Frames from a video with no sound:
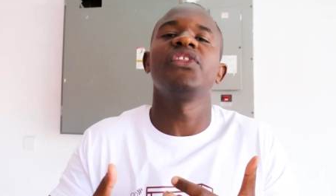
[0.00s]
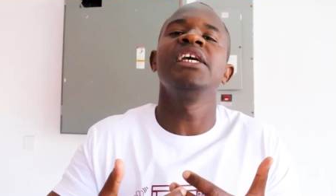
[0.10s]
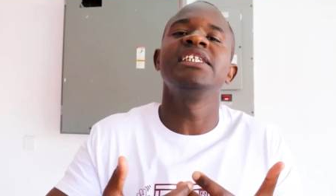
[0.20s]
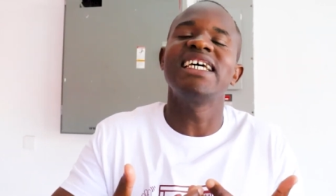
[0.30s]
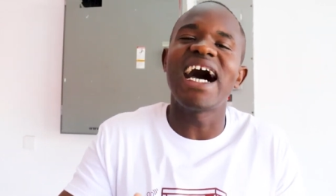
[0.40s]

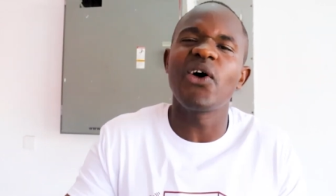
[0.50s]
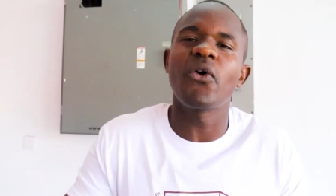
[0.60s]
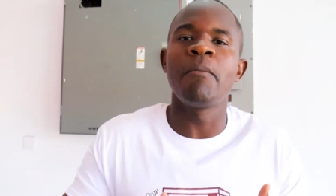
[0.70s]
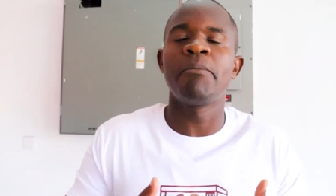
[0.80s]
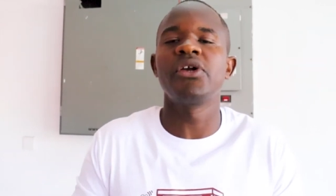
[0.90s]
the
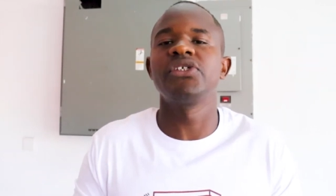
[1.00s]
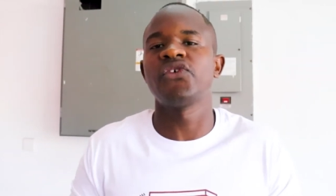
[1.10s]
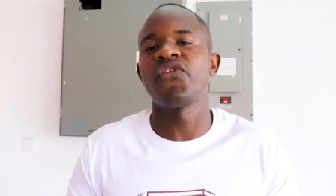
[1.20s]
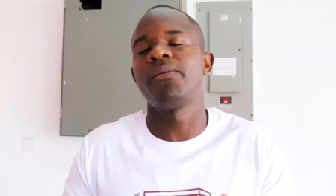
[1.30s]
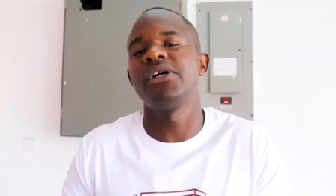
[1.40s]
internal
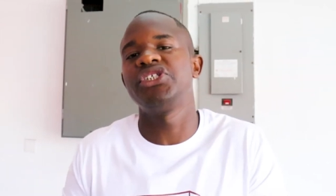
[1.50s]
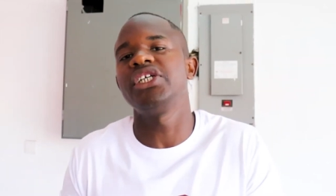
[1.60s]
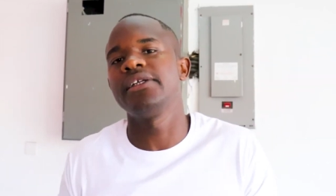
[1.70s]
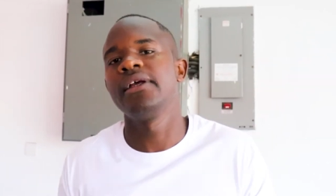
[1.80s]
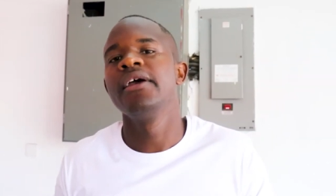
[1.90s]
components of your
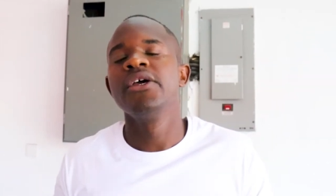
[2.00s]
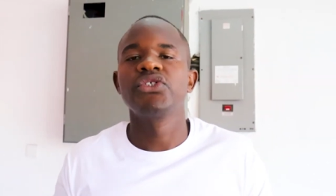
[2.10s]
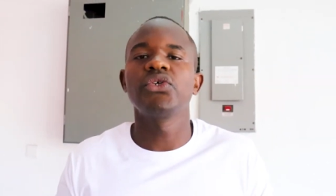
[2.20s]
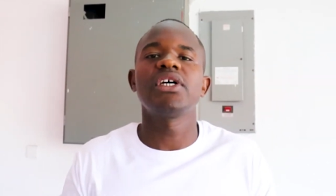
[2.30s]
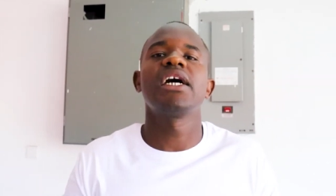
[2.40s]
machine
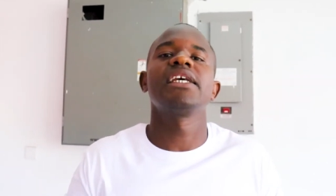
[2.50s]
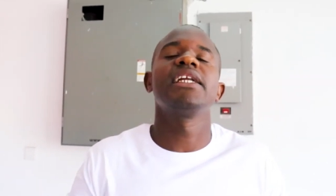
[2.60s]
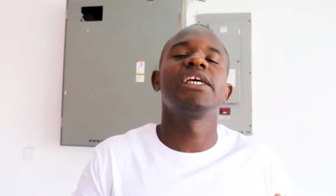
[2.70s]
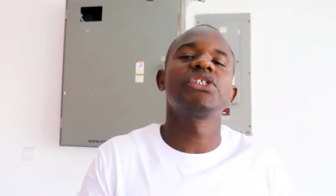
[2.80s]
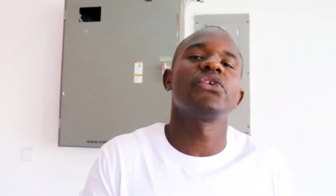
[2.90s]
so that
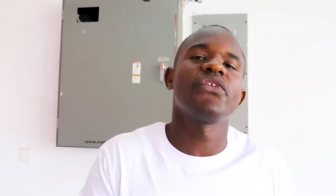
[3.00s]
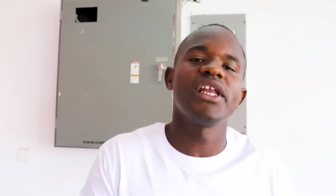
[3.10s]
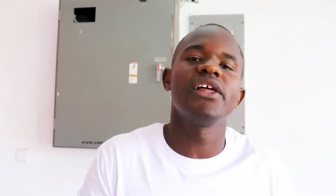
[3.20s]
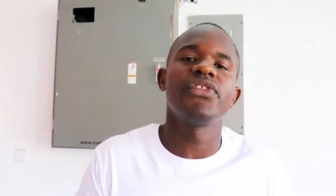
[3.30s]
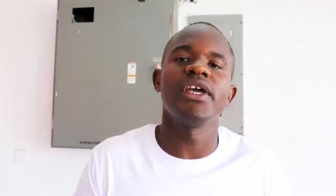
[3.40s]
in case of
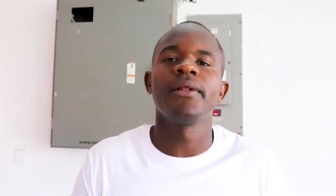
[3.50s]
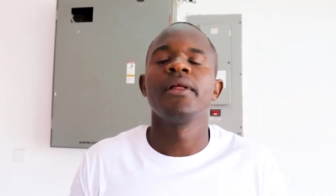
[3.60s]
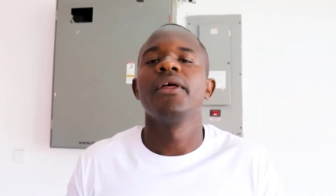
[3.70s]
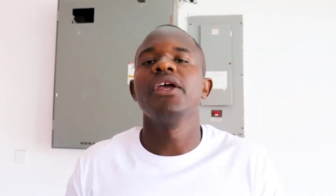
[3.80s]
anything,